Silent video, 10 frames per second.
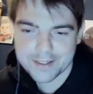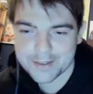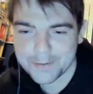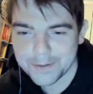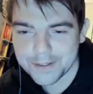I've
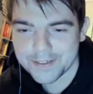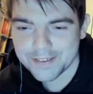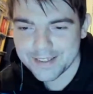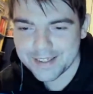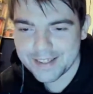got one.
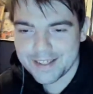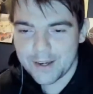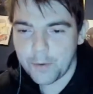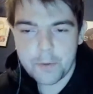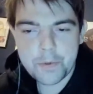
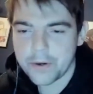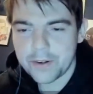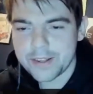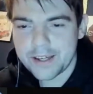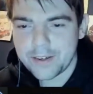I won't put it
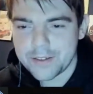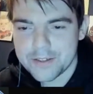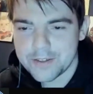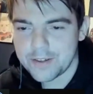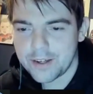on now.
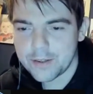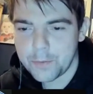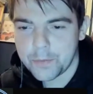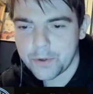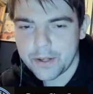I
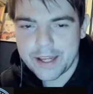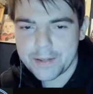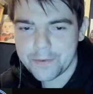don't put anything.